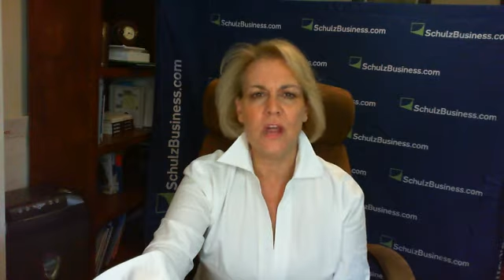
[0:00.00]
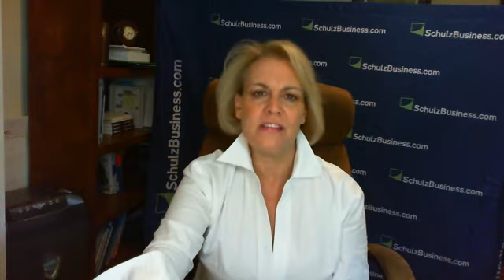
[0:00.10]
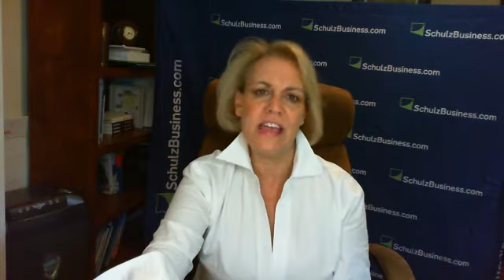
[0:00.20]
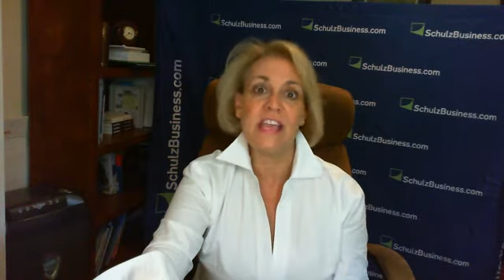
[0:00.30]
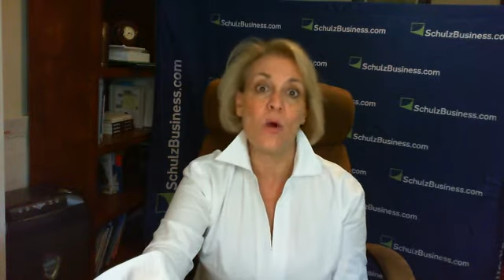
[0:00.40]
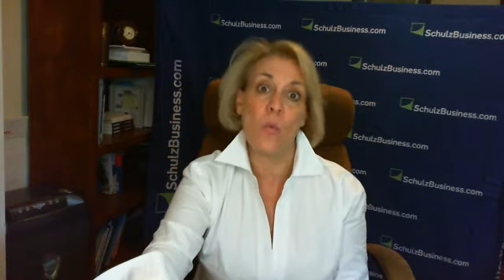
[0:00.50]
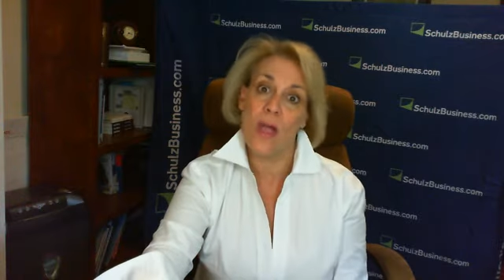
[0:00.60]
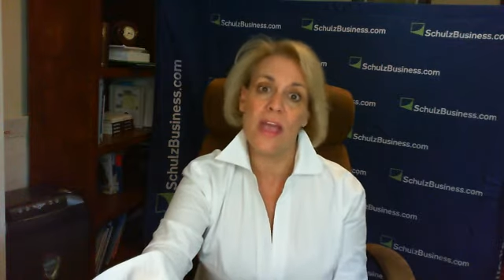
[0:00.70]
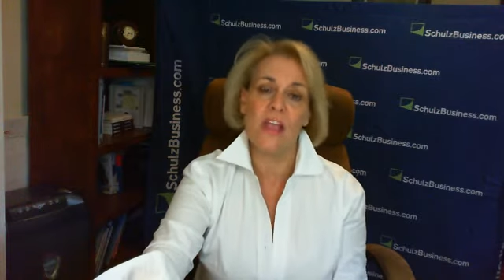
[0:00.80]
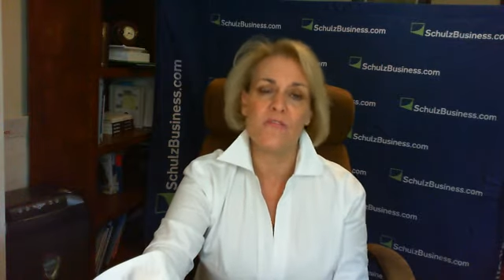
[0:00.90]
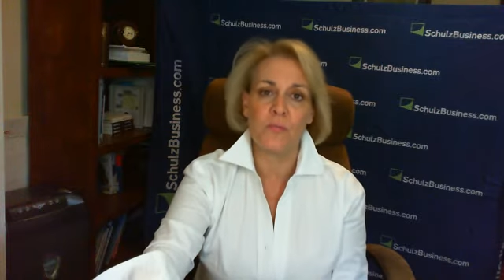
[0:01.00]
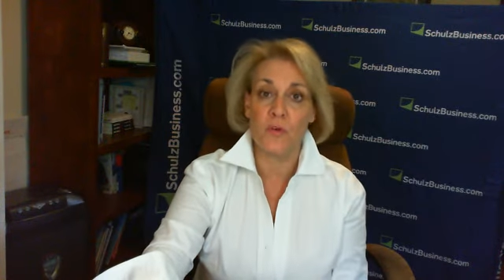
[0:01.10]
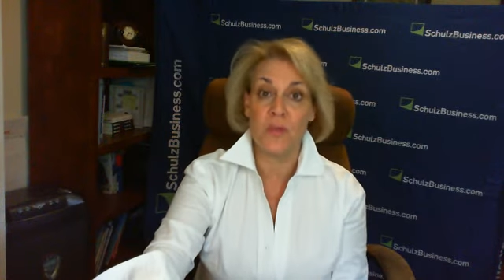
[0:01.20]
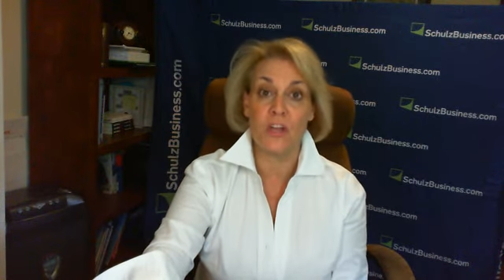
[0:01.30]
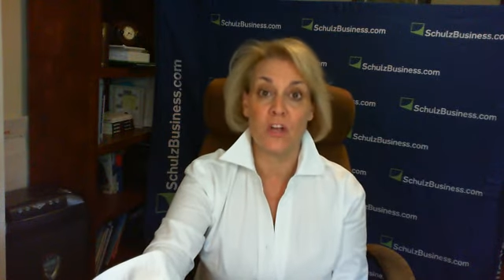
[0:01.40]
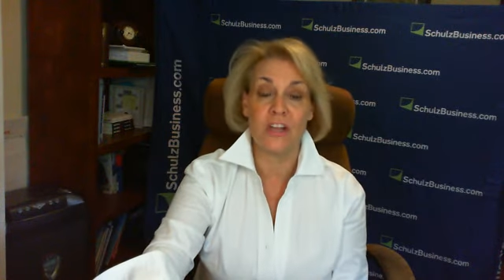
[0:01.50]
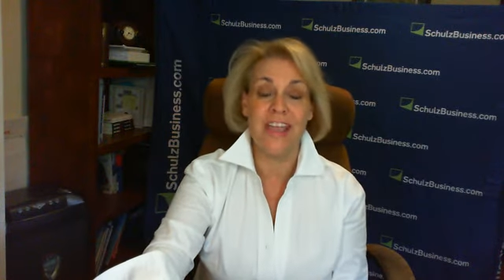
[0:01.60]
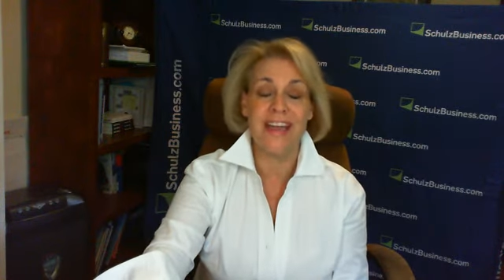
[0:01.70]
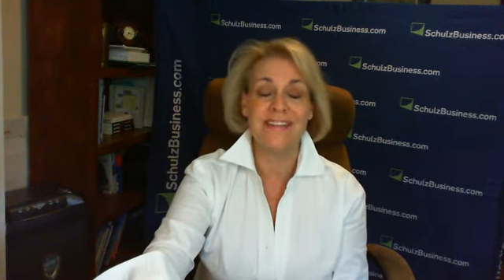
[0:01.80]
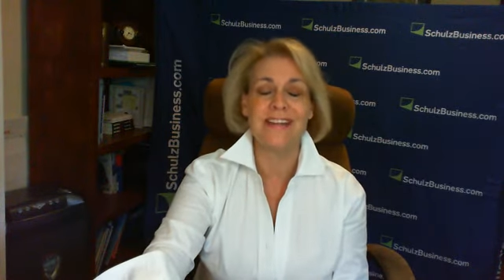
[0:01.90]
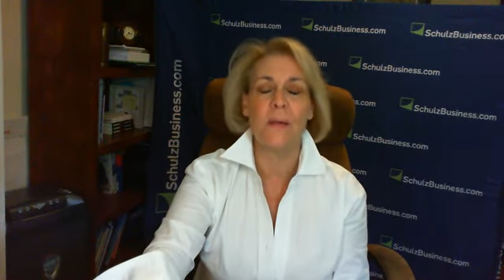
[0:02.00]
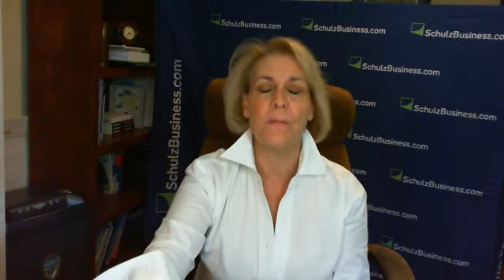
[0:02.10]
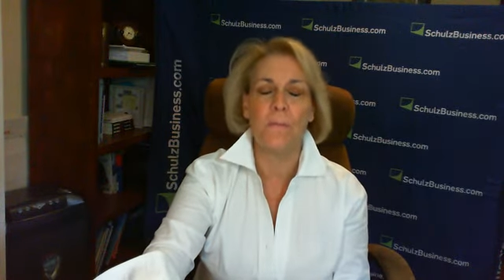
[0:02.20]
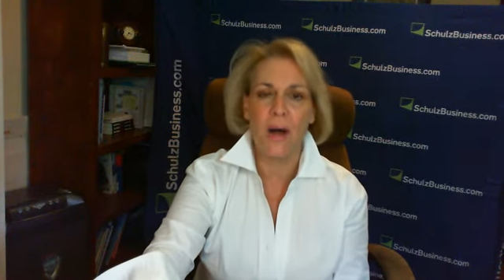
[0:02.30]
take away from you being a good candidate,